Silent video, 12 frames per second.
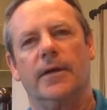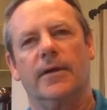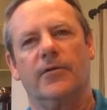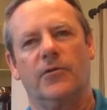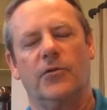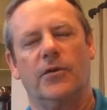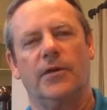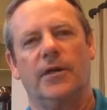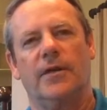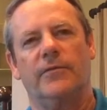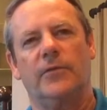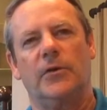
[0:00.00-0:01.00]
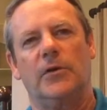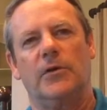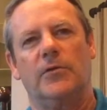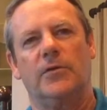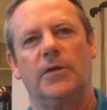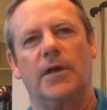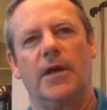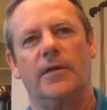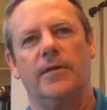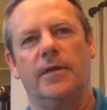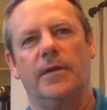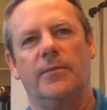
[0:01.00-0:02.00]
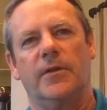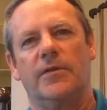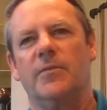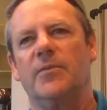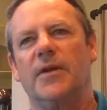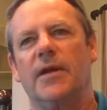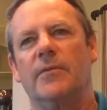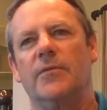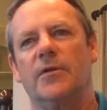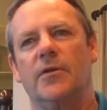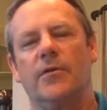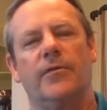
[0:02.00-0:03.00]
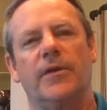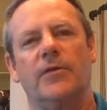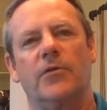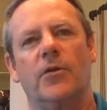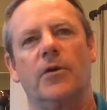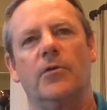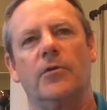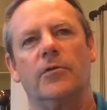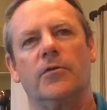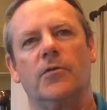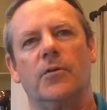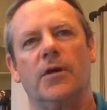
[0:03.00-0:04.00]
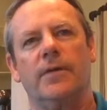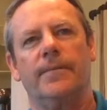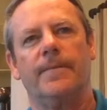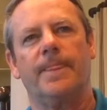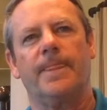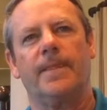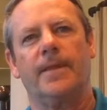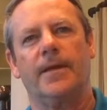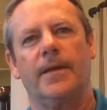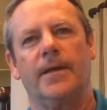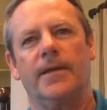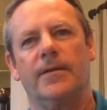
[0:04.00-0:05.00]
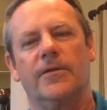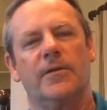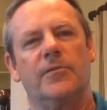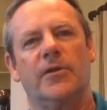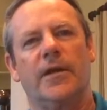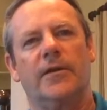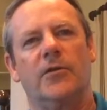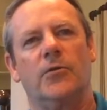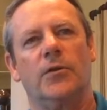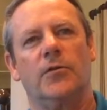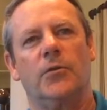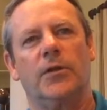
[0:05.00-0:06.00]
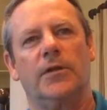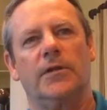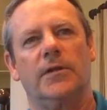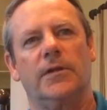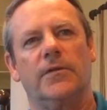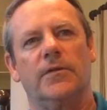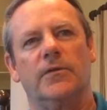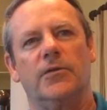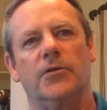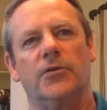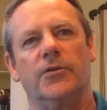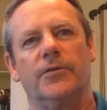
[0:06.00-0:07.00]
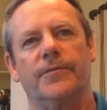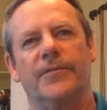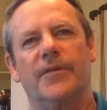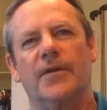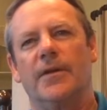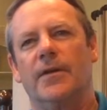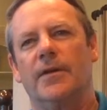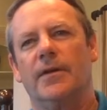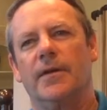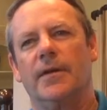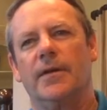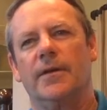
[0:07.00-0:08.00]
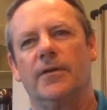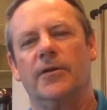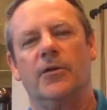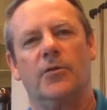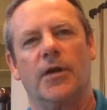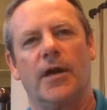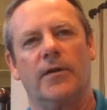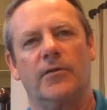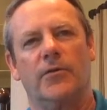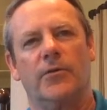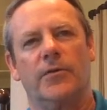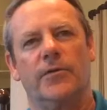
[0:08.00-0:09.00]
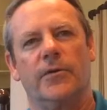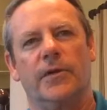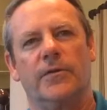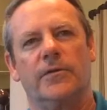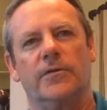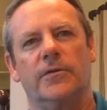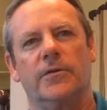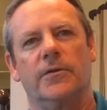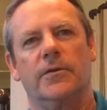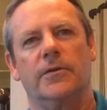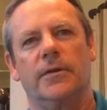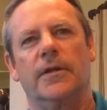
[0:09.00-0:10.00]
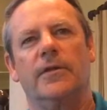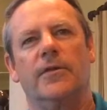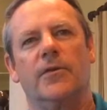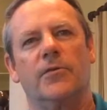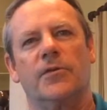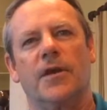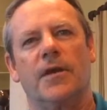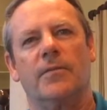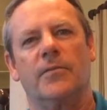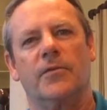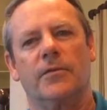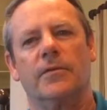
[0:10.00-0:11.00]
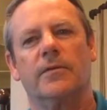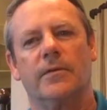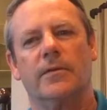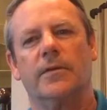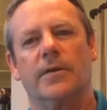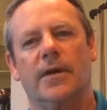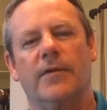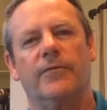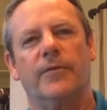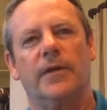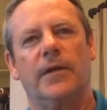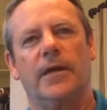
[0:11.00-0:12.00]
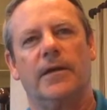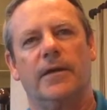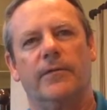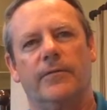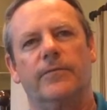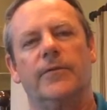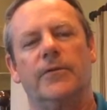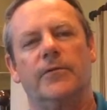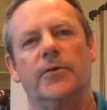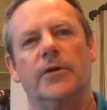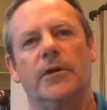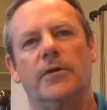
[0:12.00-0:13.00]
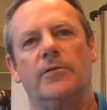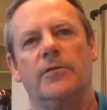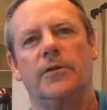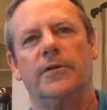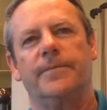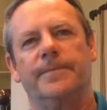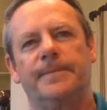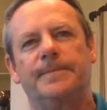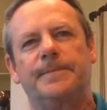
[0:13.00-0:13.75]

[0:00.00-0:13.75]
And certainly I feel close to God then. But sometimes, you know, if things aren't going so well and it seems like no one's willing to listen to you, you know, God is always there to listen to you. And at those times, I feel very close to him.